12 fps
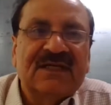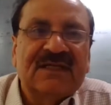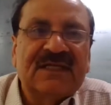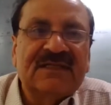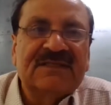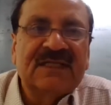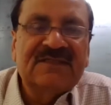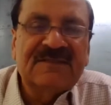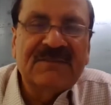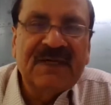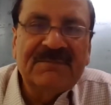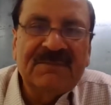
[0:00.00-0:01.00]
that just
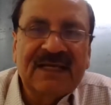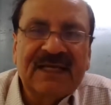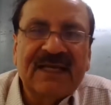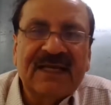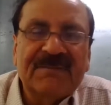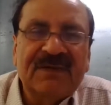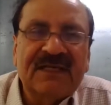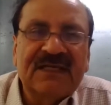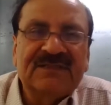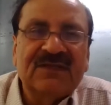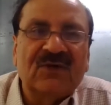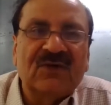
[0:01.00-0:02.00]
by making an
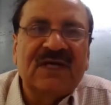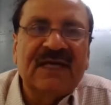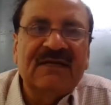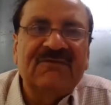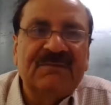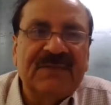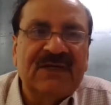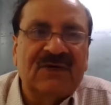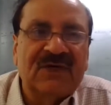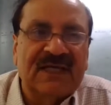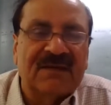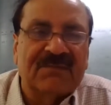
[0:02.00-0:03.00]
application online may
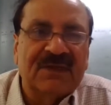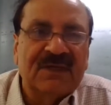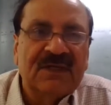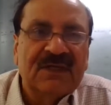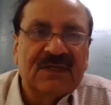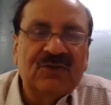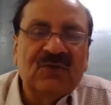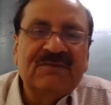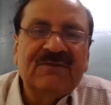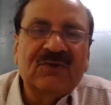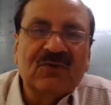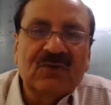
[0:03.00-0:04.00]
not help. You have
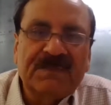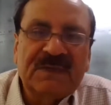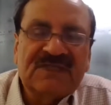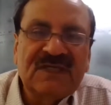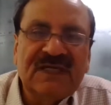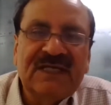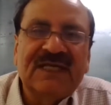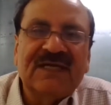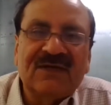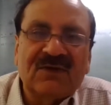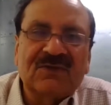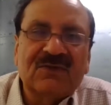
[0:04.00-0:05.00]
to go personally and
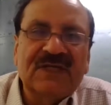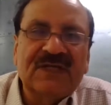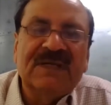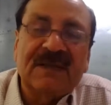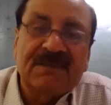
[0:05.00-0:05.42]
talk to them and